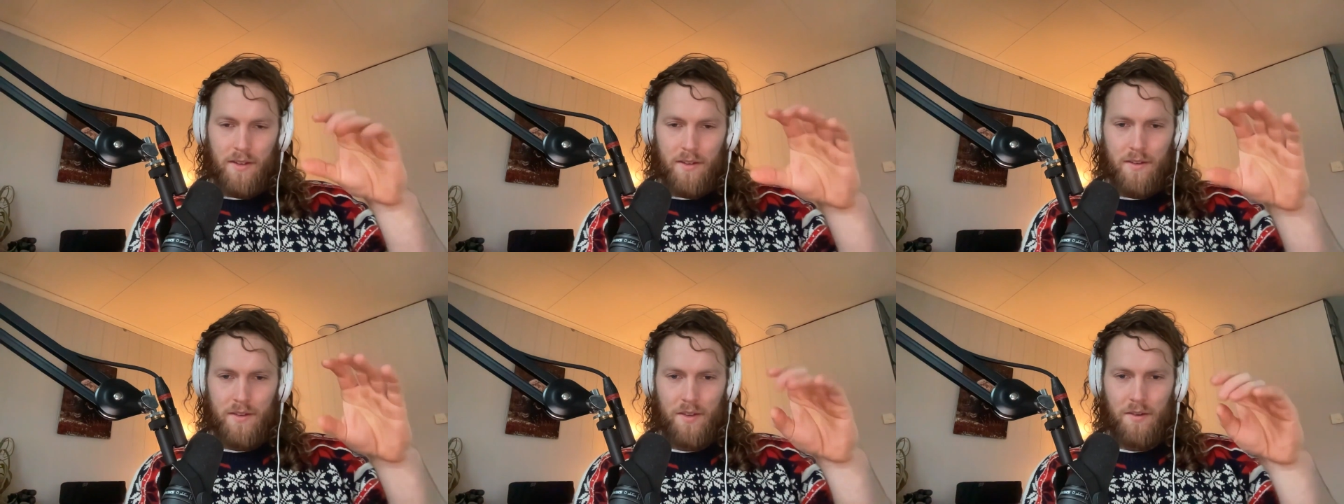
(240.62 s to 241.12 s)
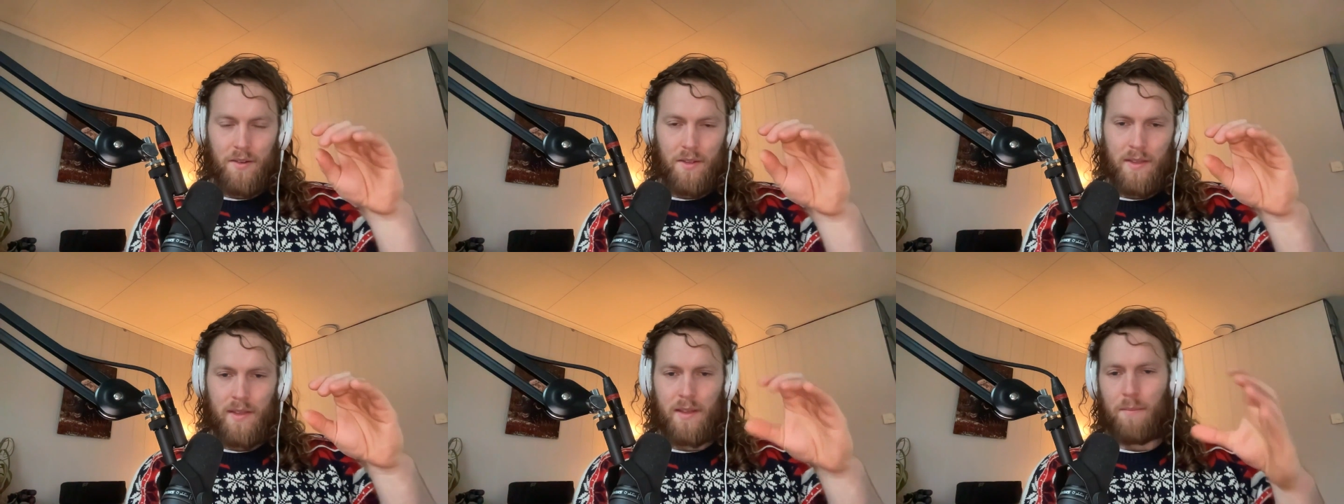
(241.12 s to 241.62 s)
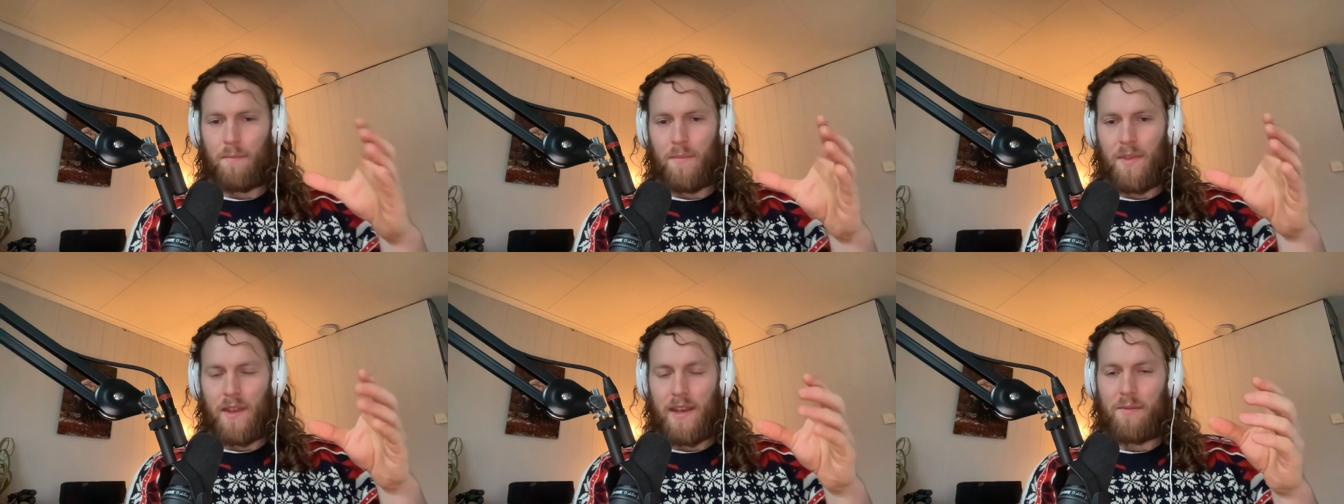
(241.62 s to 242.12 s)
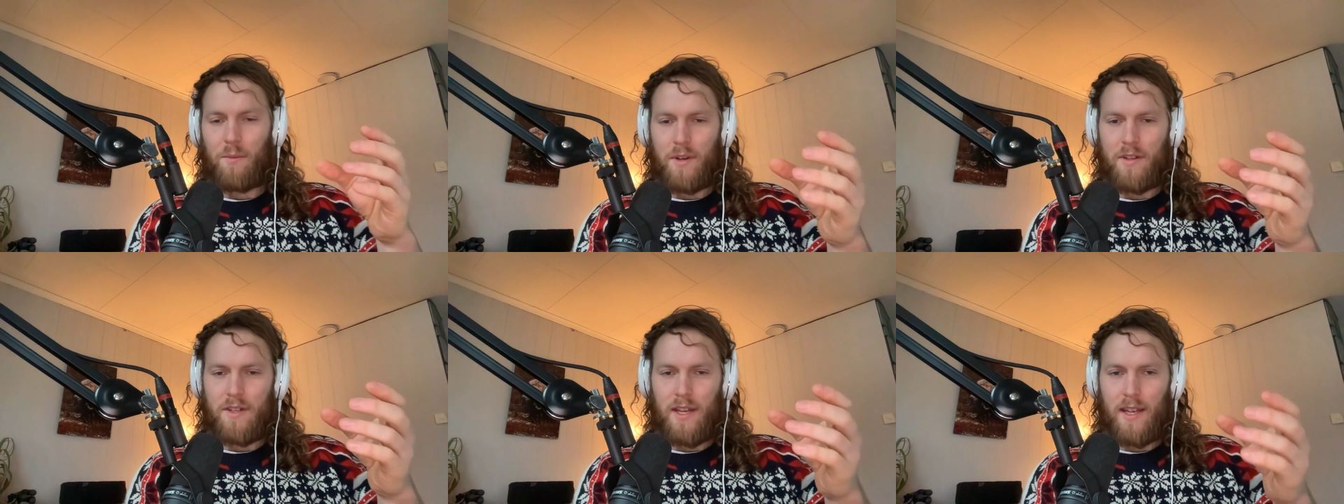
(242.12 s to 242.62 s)
So it would
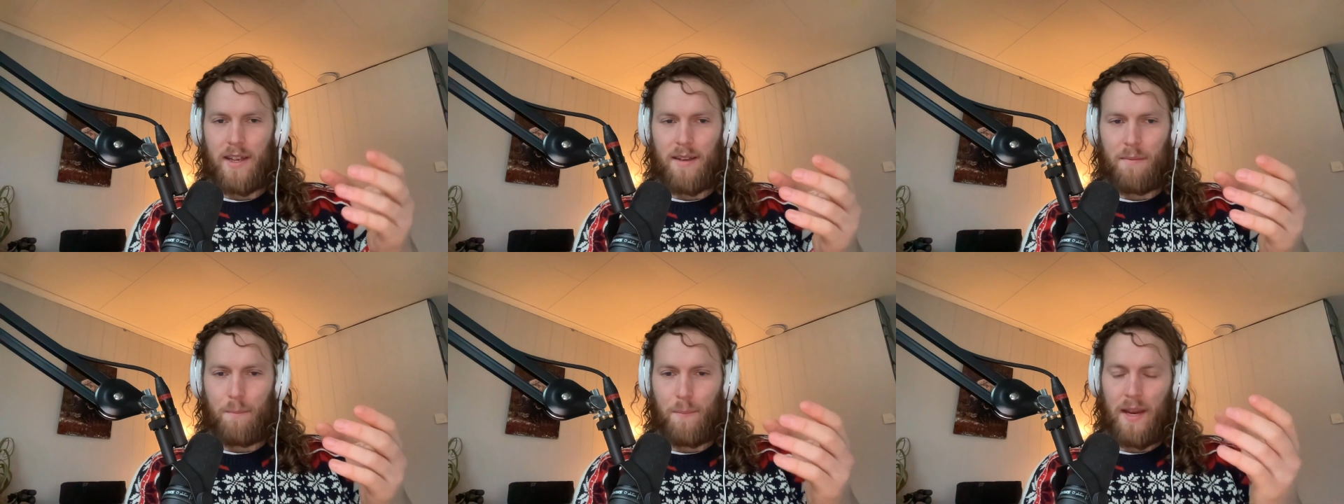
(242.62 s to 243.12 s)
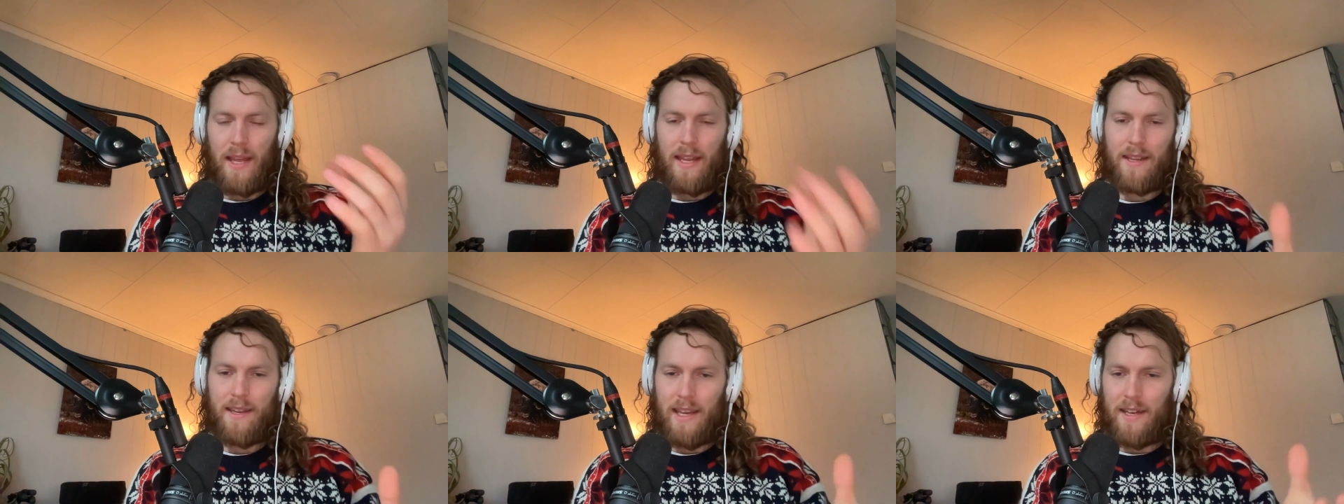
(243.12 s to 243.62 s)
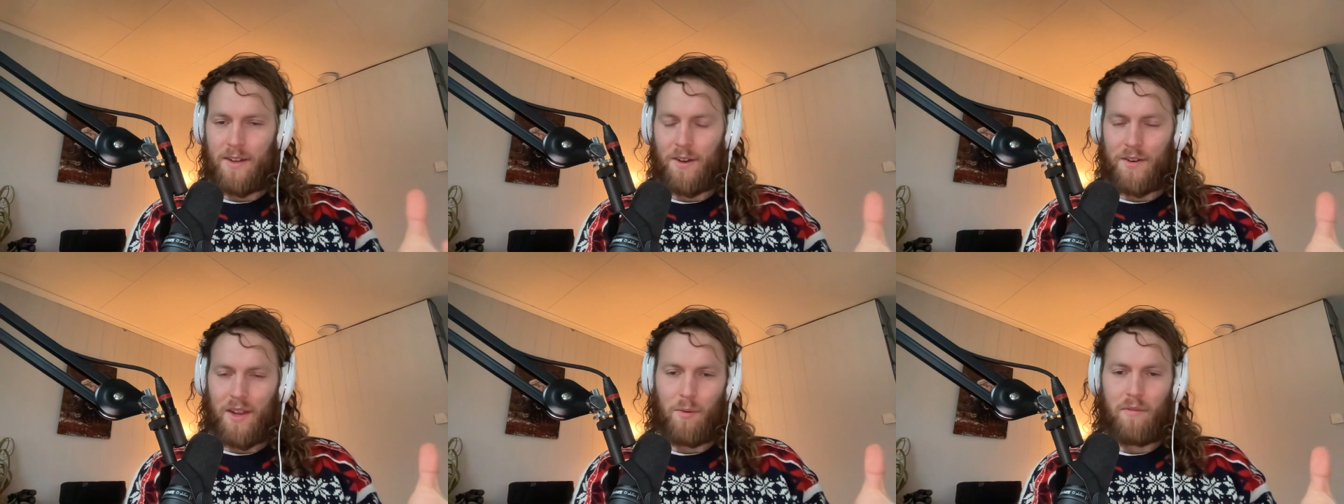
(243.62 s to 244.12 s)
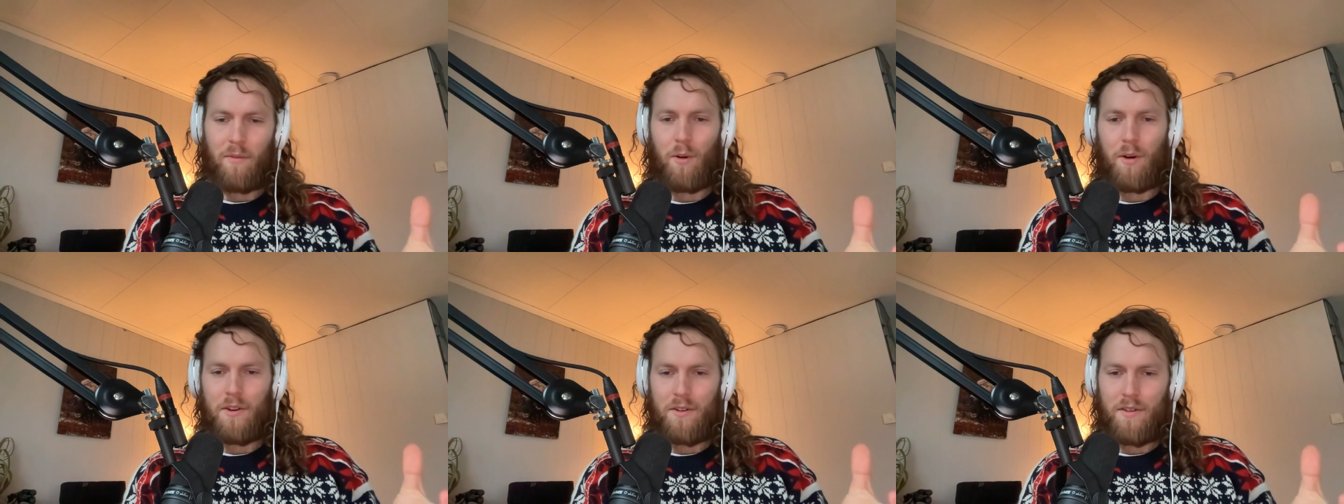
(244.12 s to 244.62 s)
blink in contact with
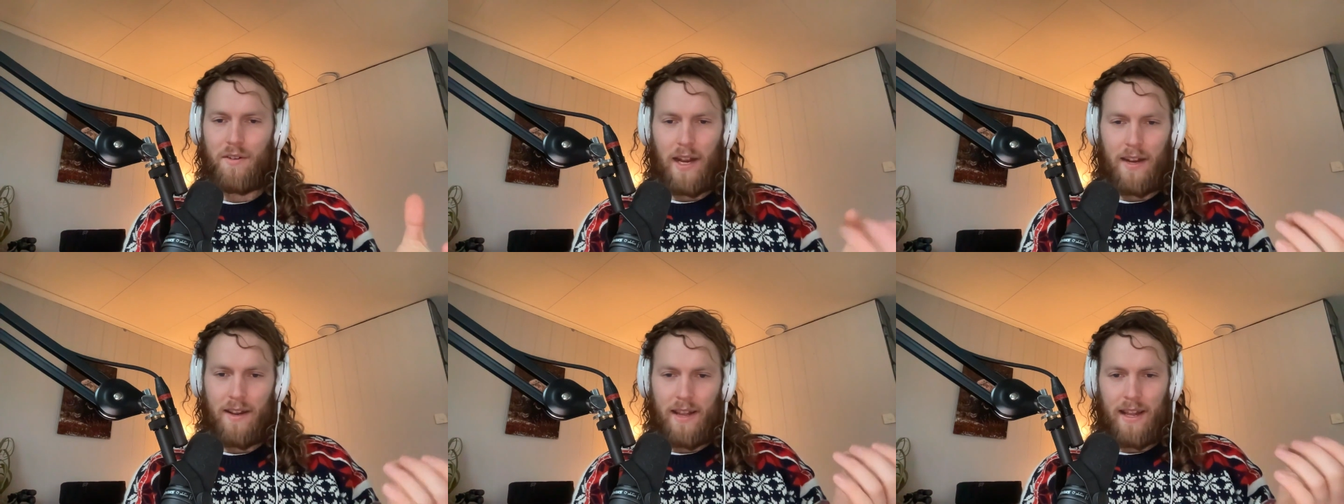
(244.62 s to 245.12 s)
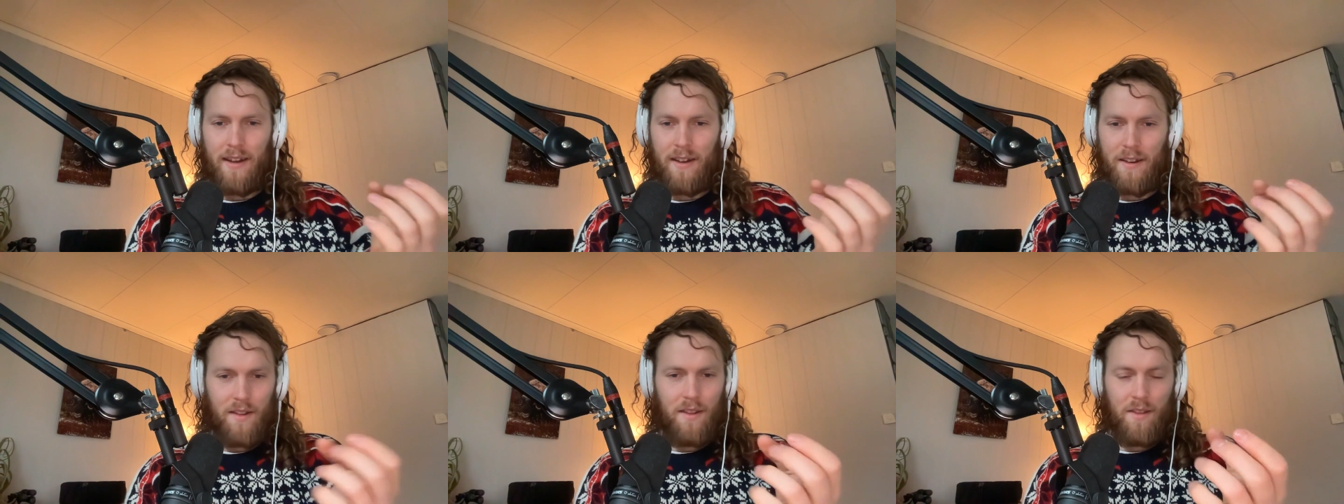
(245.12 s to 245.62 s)
water, and then